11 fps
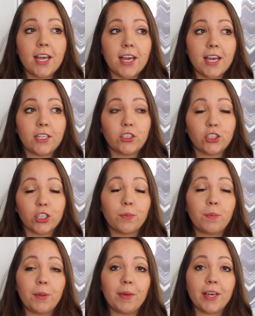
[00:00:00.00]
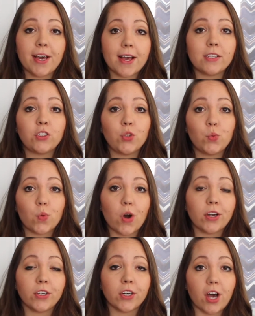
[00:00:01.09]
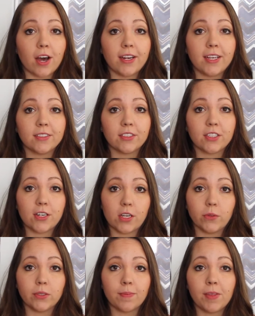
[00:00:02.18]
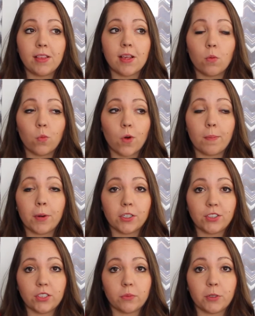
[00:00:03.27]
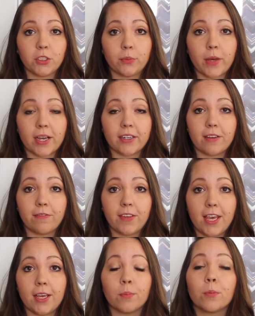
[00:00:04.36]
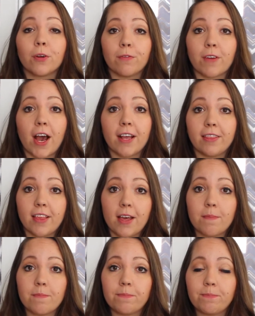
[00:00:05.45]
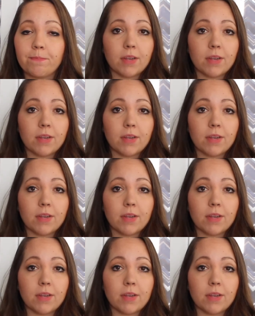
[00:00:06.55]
it should be because you want your audience to know something that one person's perspective can't provide them.